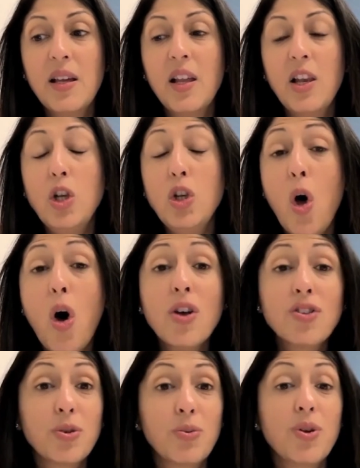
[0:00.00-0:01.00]

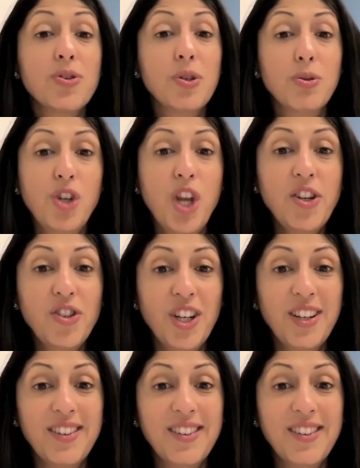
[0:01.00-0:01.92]
laws are also changing.